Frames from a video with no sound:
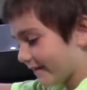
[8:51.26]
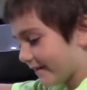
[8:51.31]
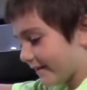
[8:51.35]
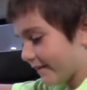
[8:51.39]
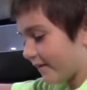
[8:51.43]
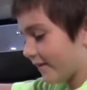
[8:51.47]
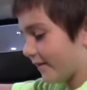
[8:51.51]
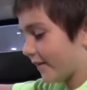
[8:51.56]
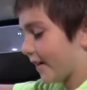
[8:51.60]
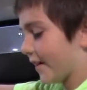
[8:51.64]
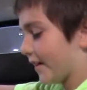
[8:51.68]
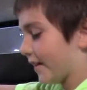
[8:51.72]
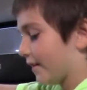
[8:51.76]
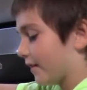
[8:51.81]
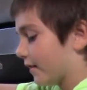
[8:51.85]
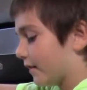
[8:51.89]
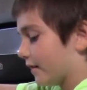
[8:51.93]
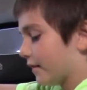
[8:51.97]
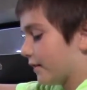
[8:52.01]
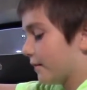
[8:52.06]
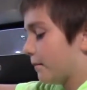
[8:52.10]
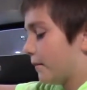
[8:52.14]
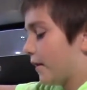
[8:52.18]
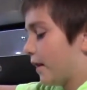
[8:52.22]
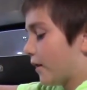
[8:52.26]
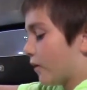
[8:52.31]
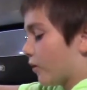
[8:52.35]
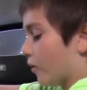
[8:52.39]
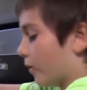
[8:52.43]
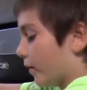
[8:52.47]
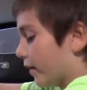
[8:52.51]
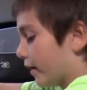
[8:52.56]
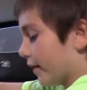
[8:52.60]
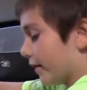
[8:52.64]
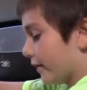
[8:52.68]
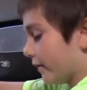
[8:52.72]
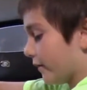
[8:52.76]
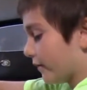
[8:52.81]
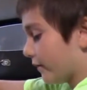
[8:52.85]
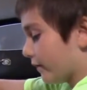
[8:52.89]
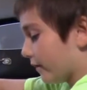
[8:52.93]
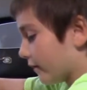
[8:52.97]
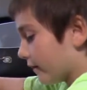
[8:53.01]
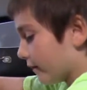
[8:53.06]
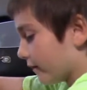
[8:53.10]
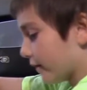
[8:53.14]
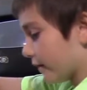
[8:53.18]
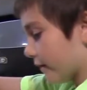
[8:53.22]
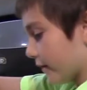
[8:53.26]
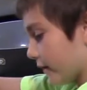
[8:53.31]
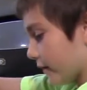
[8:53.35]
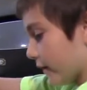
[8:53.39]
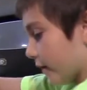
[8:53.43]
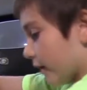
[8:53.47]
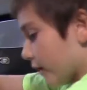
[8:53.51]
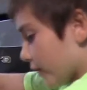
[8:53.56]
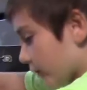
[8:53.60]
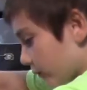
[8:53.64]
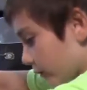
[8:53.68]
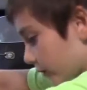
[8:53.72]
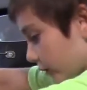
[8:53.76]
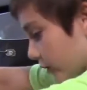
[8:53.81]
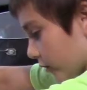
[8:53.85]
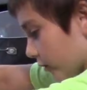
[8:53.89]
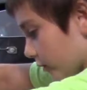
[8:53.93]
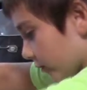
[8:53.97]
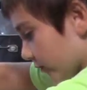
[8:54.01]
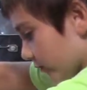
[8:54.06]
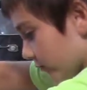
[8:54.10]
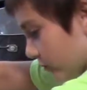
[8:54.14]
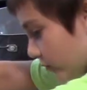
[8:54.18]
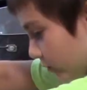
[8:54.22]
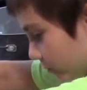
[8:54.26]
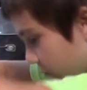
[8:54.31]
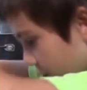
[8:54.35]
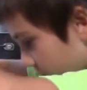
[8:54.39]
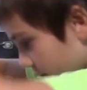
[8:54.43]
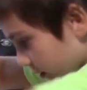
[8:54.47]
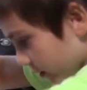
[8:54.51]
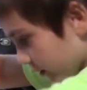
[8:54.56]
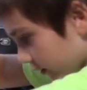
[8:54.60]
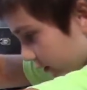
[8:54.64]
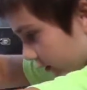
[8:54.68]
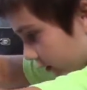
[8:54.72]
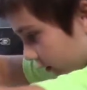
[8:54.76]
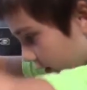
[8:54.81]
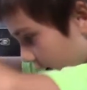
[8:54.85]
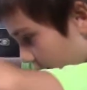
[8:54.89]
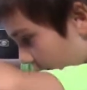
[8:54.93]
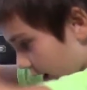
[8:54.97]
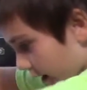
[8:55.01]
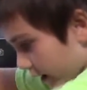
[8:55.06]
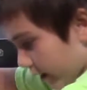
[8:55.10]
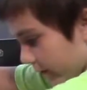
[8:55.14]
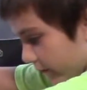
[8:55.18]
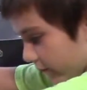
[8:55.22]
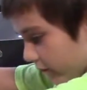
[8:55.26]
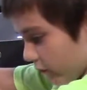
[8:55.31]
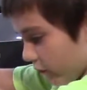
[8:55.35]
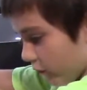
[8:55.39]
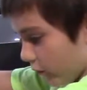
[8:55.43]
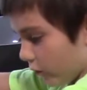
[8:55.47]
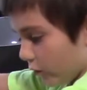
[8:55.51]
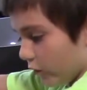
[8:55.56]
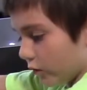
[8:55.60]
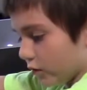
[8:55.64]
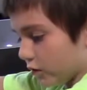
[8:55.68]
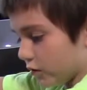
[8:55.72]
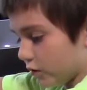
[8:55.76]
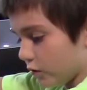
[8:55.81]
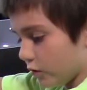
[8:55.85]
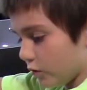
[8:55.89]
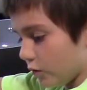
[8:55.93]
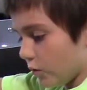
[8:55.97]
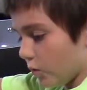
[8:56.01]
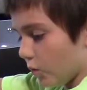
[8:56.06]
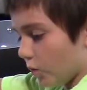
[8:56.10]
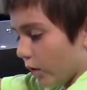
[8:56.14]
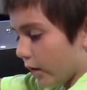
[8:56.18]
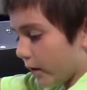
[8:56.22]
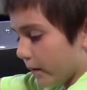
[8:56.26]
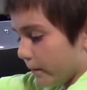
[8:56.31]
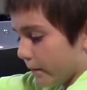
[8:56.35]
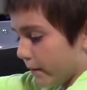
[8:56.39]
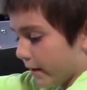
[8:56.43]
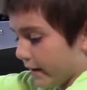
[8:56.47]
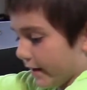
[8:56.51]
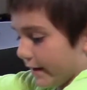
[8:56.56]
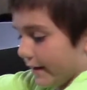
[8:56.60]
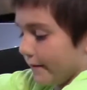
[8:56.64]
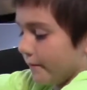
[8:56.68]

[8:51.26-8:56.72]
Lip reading: Fine. Microwave. We are going to put it for 1 minute.